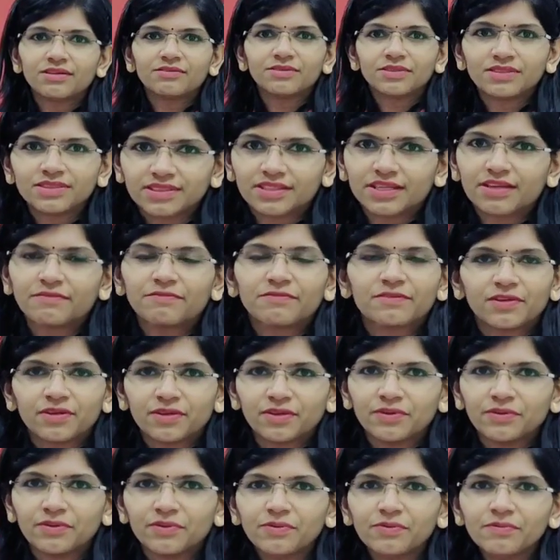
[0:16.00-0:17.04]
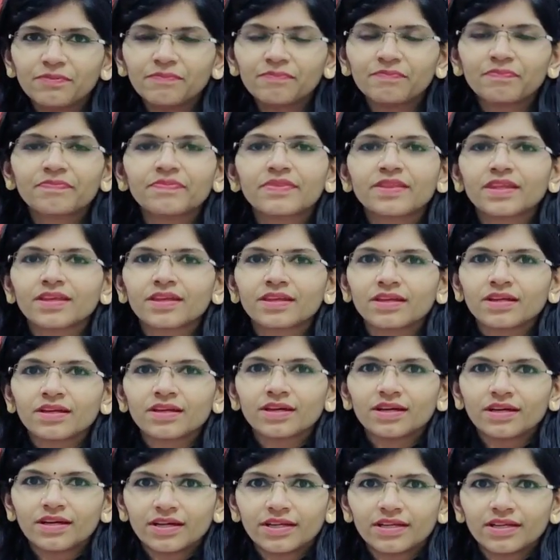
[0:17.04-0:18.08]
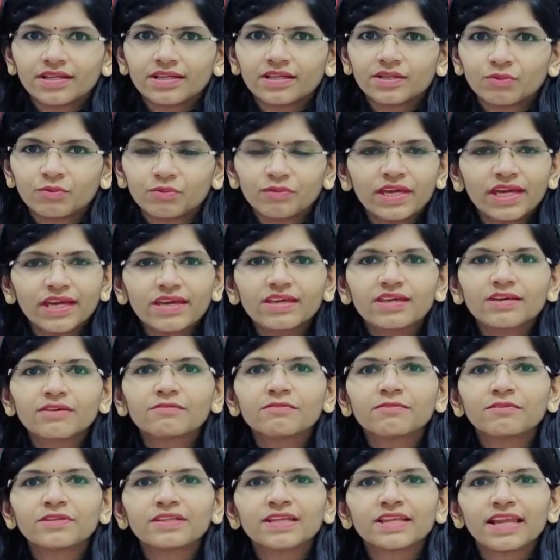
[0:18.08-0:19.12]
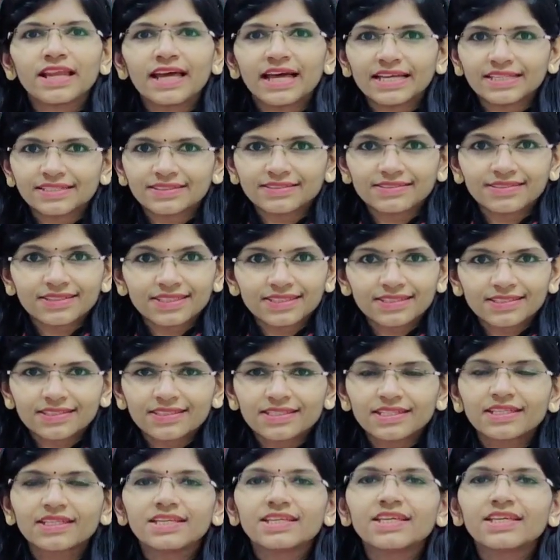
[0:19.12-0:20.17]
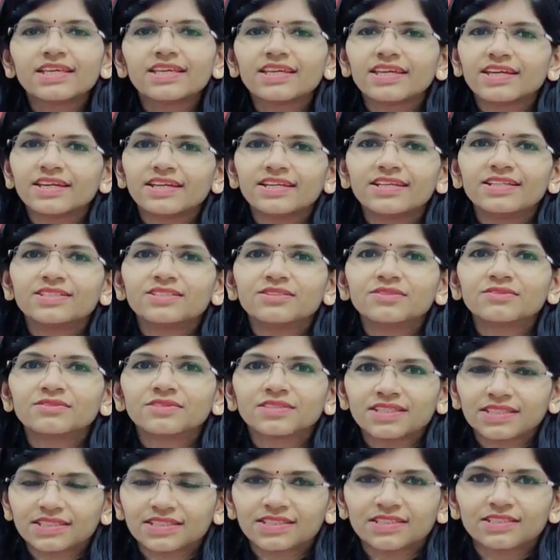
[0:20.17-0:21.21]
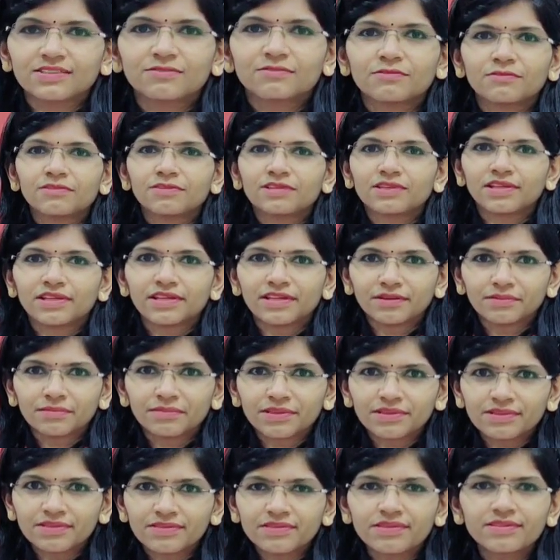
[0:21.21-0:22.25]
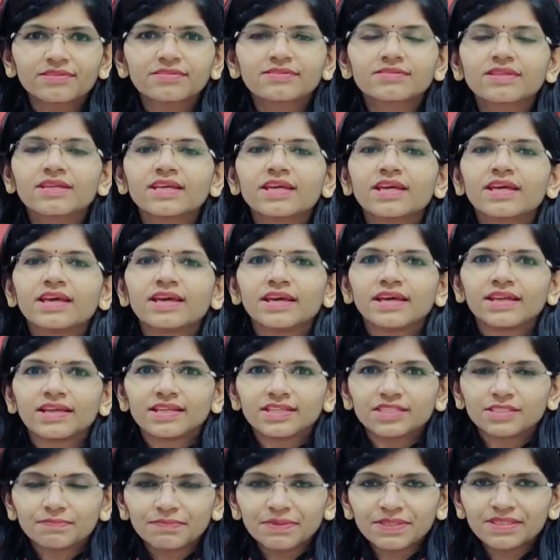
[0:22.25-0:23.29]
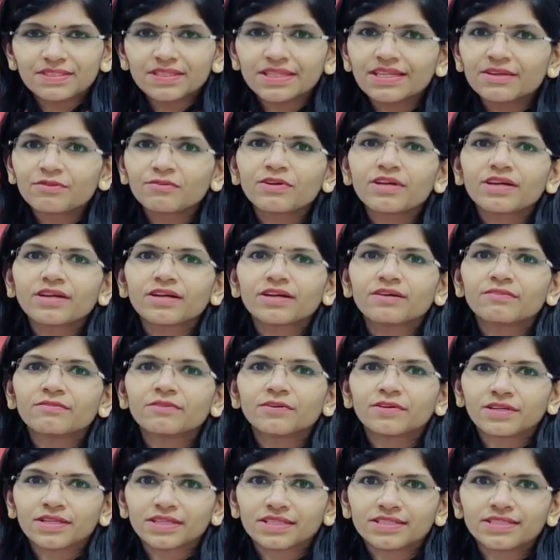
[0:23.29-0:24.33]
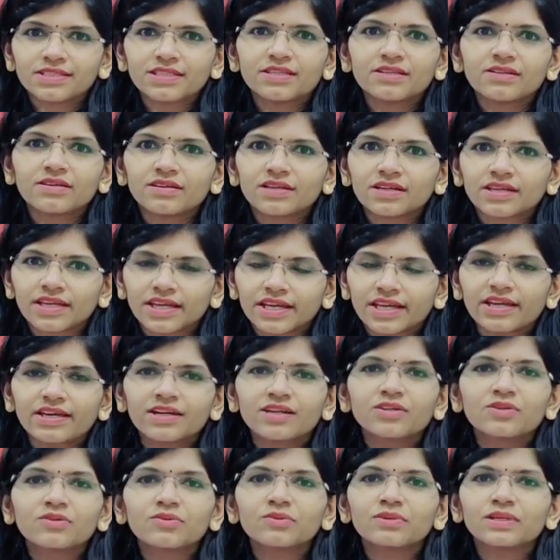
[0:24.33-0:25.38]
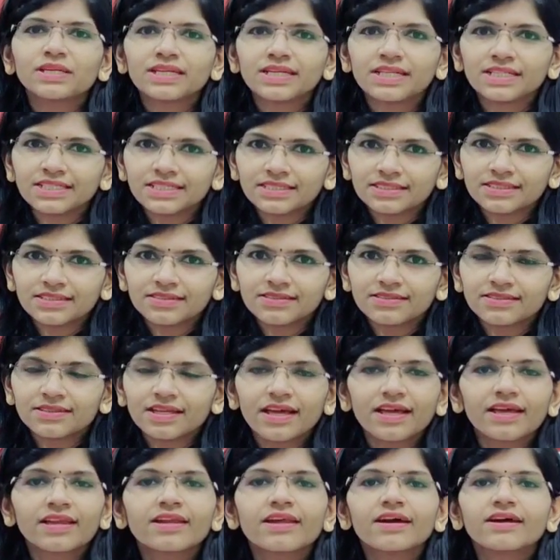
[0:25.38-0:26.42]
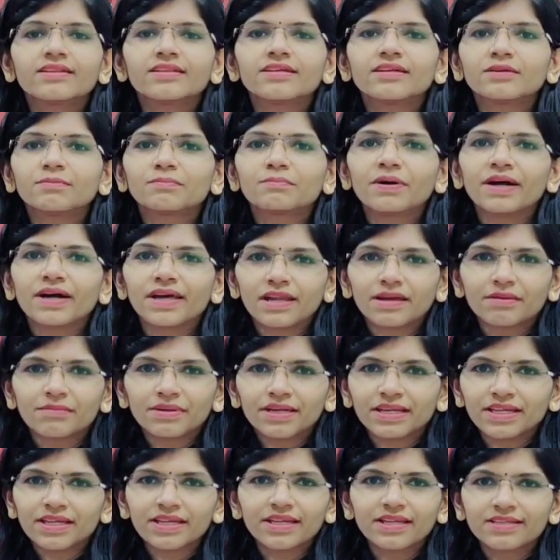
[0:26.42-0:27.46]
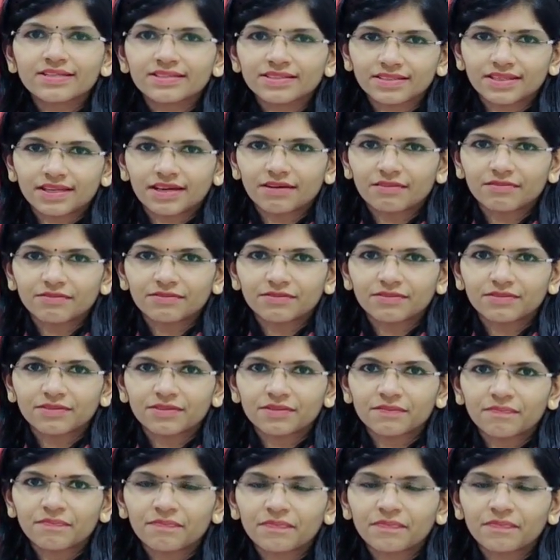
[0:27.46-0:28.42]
ourselves to you. And we are here for the last 16 years of successful running business, and especially we are focusing on care to nurses and other paramedical staffs.